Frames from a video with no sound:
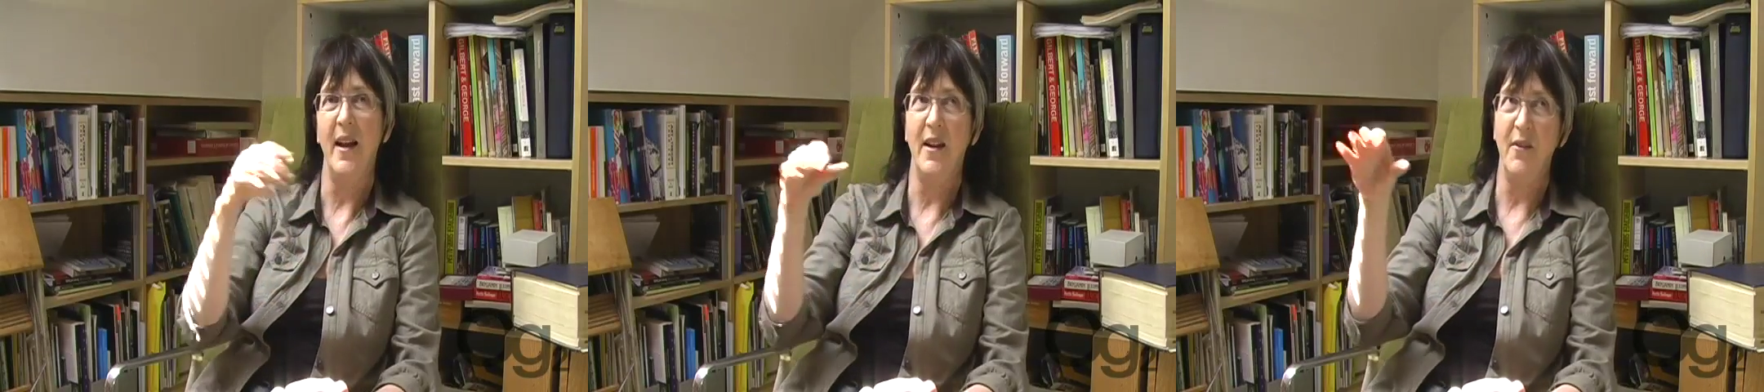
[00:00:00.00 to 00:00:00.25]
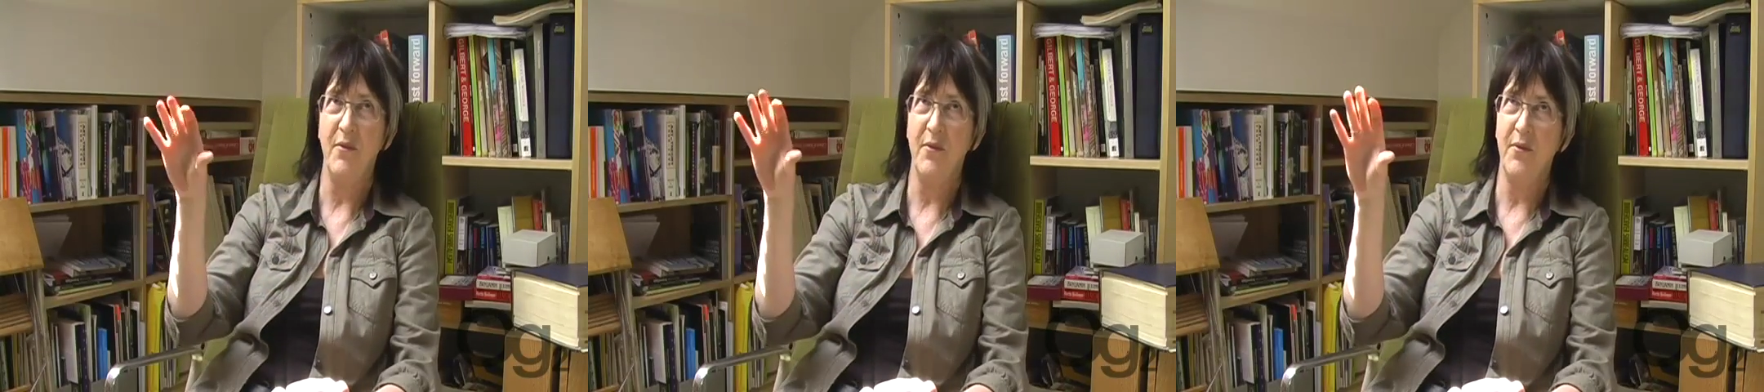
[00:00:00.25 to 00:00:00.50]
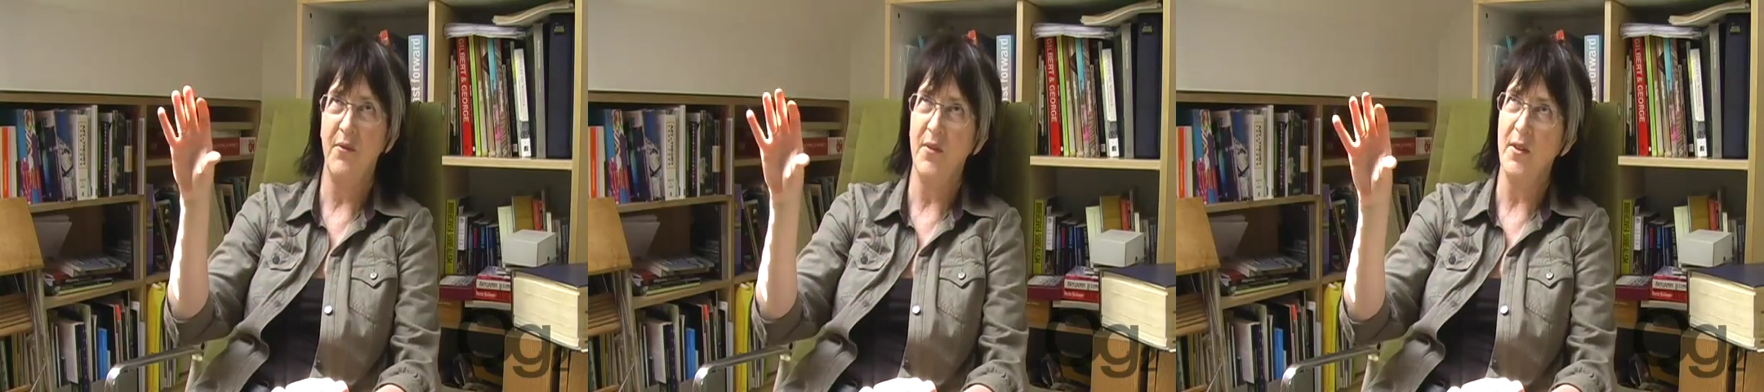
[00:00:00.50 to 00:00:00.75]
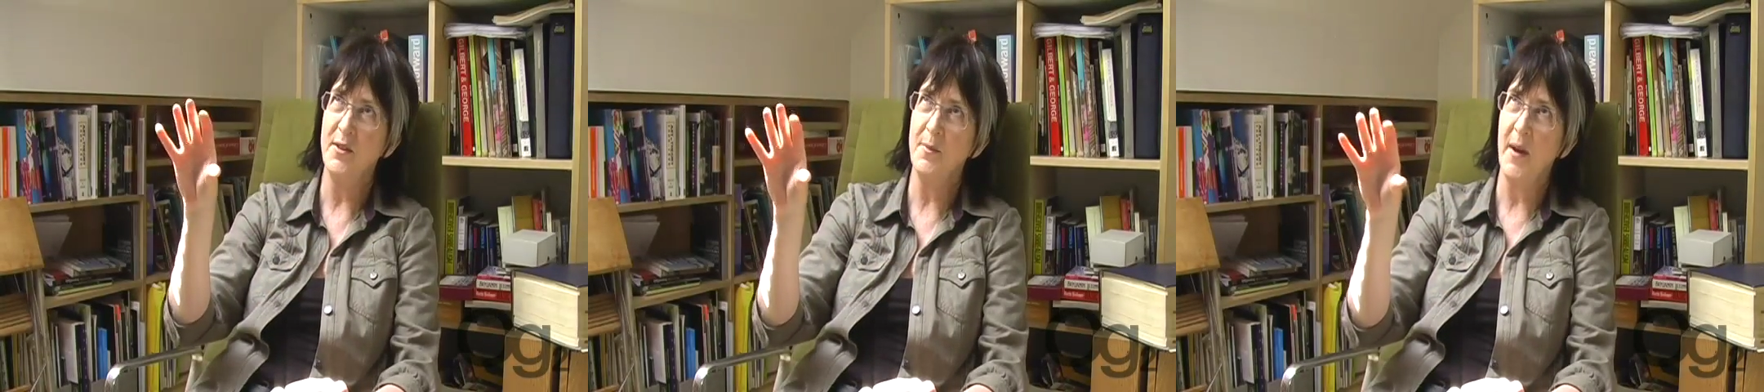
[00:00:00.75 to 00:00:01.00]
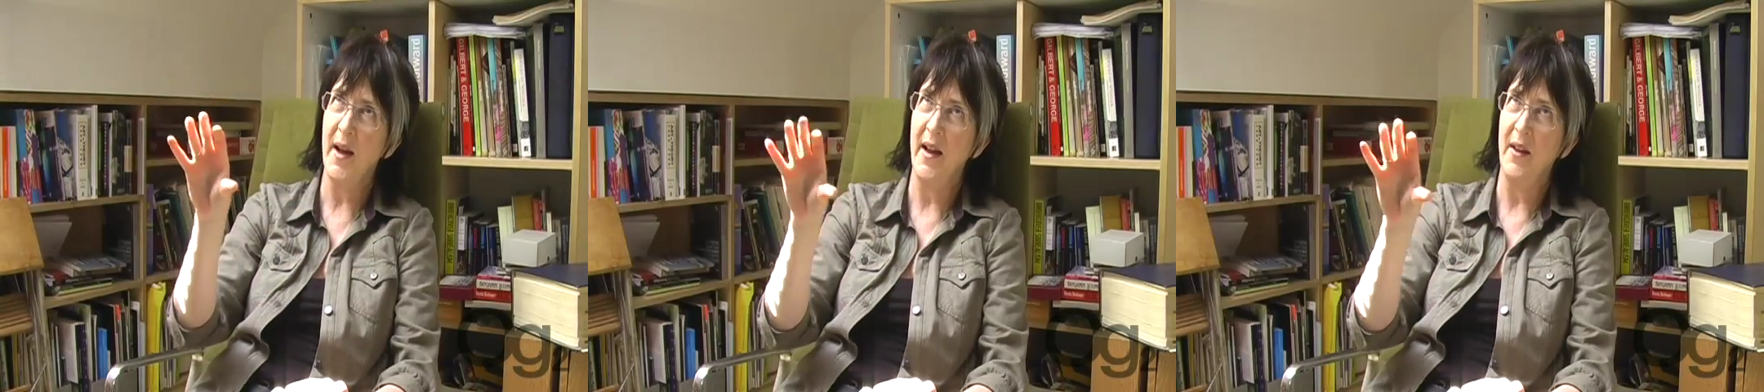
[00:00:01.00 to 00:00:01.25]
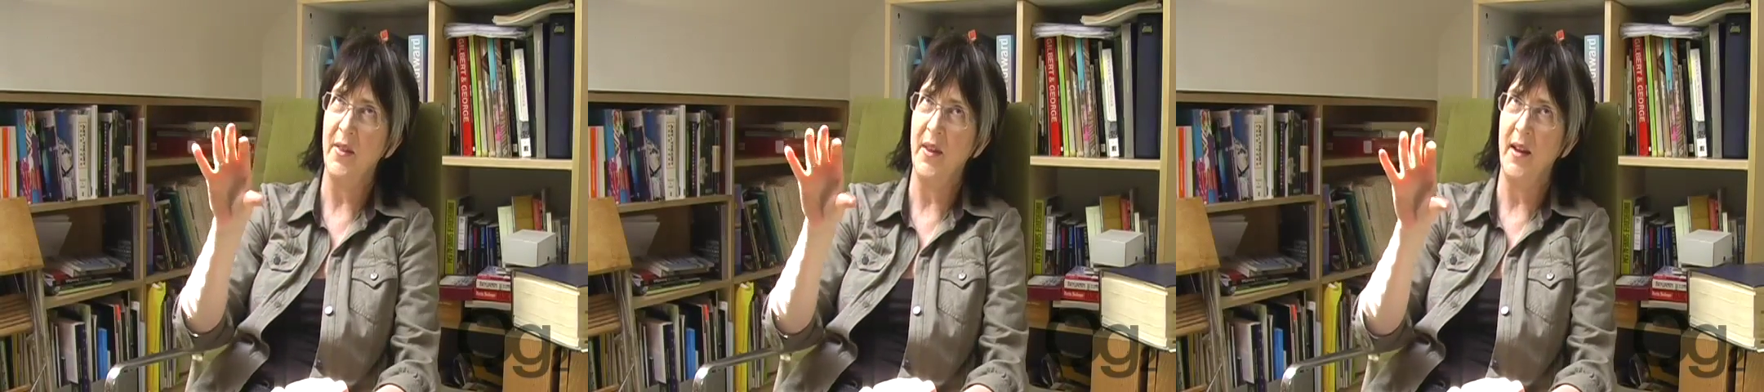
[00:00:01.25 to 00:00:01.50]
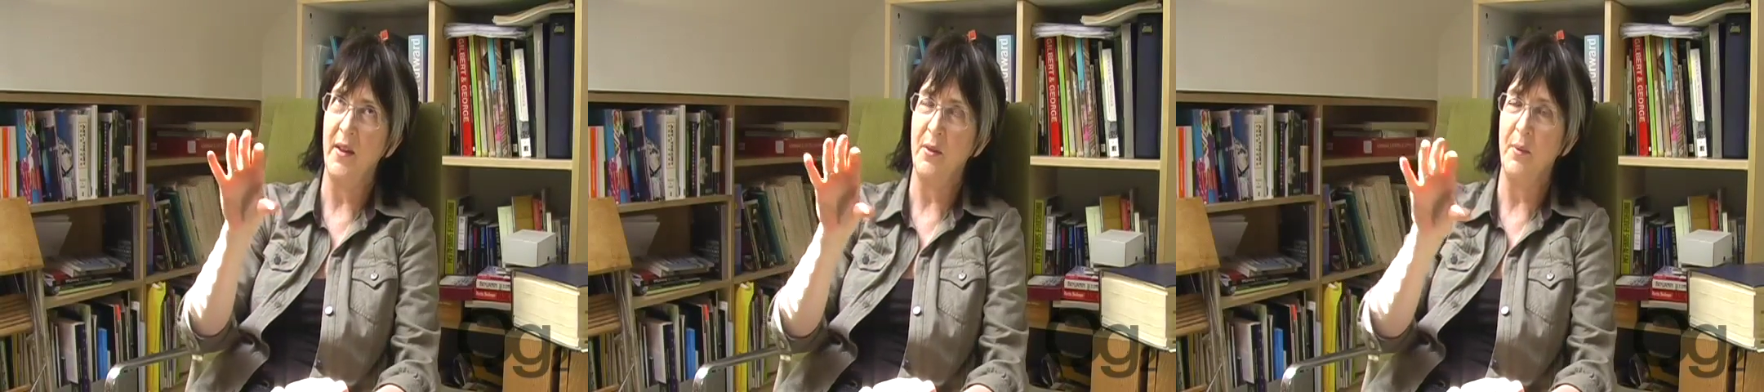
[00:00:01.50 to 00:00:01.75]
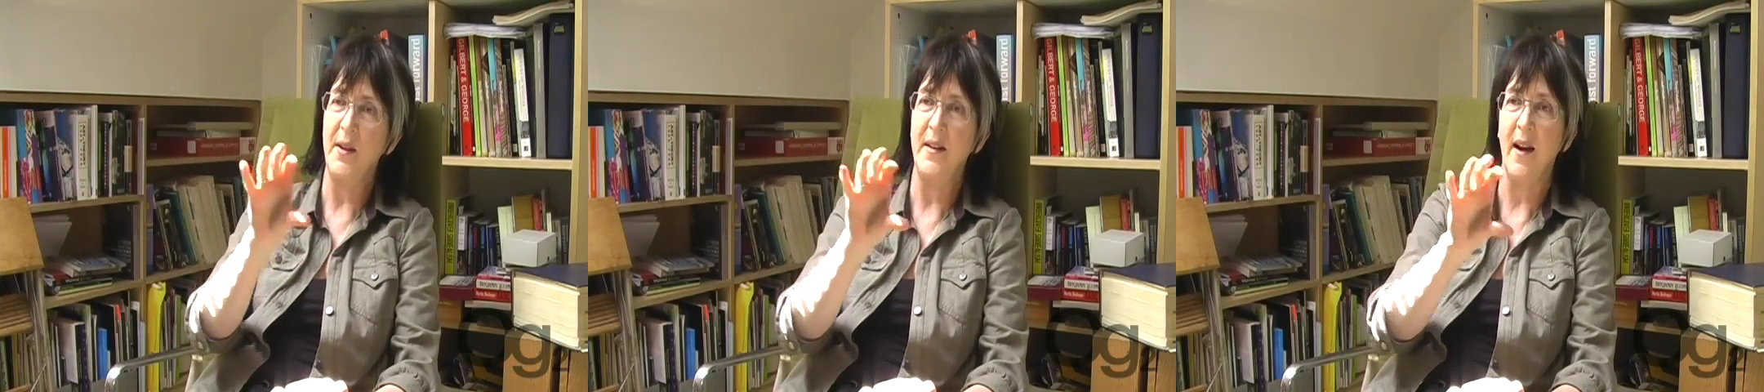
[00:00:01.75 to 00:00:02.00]
and it floats by, I think,
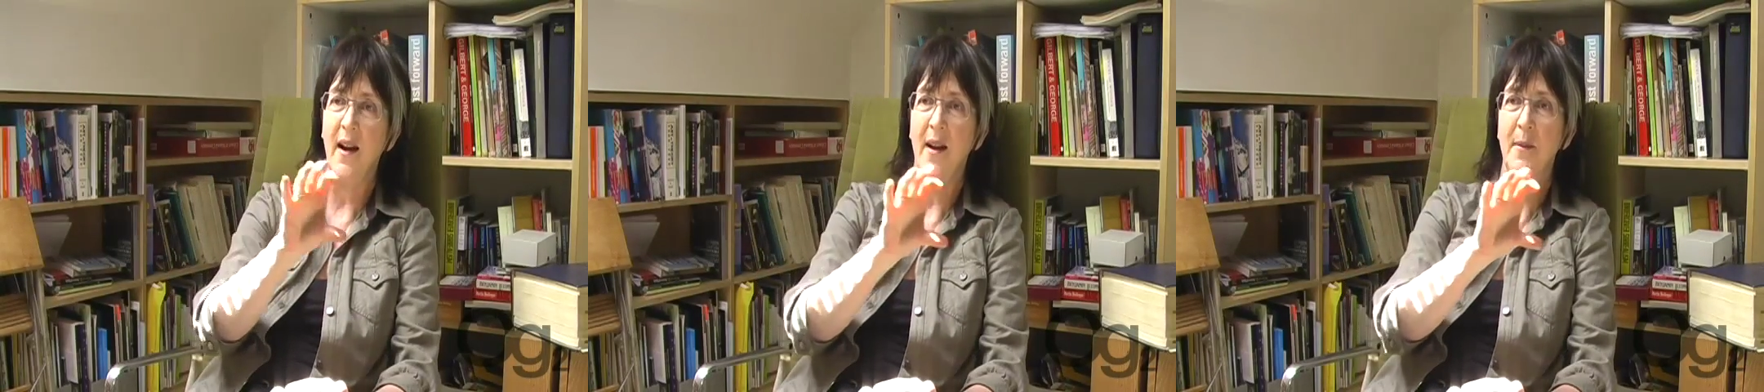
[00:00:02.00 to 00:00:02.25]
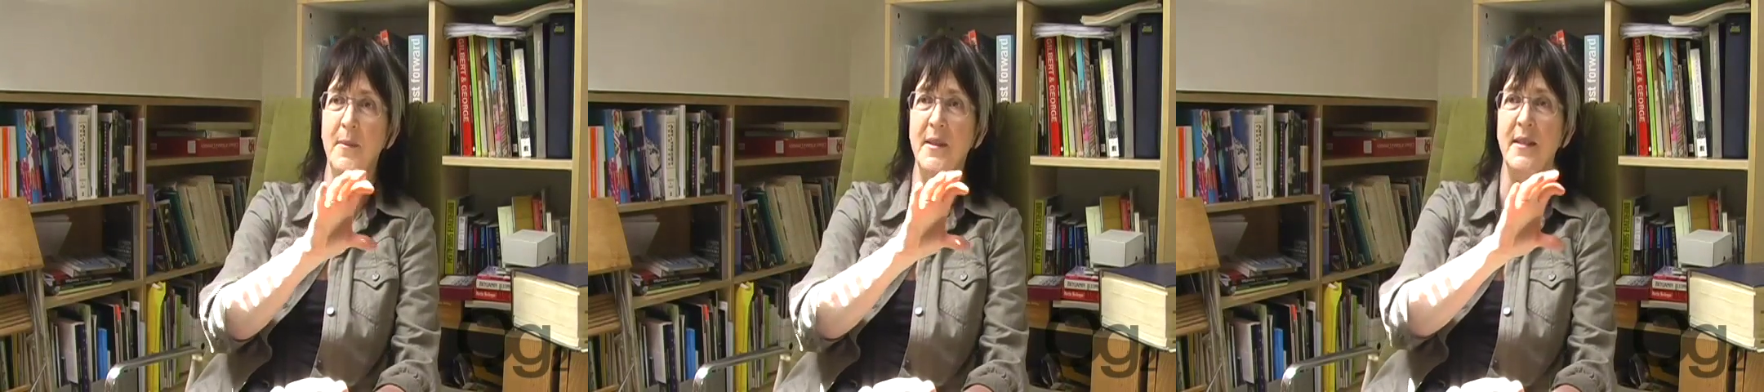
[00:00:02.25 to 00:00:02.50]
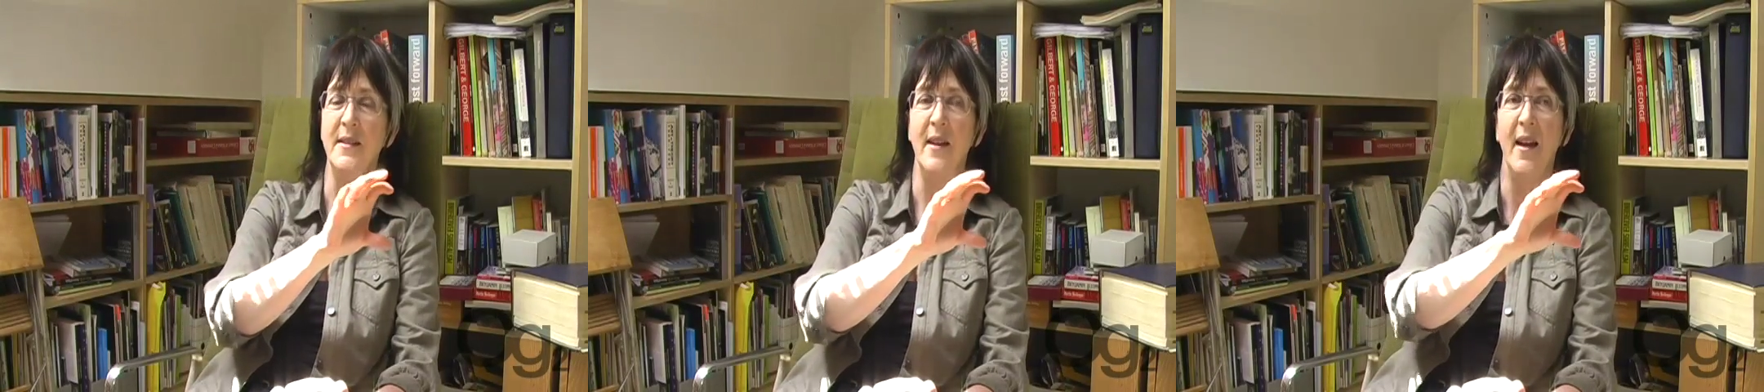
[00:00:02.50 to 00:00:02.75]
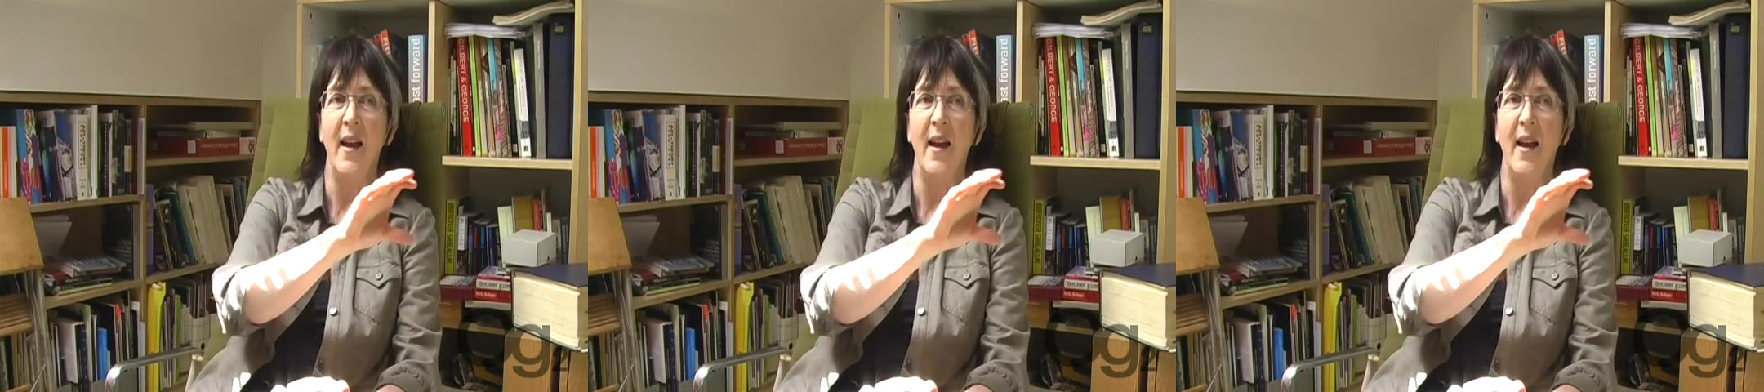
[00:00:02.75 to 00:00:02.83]
3 times,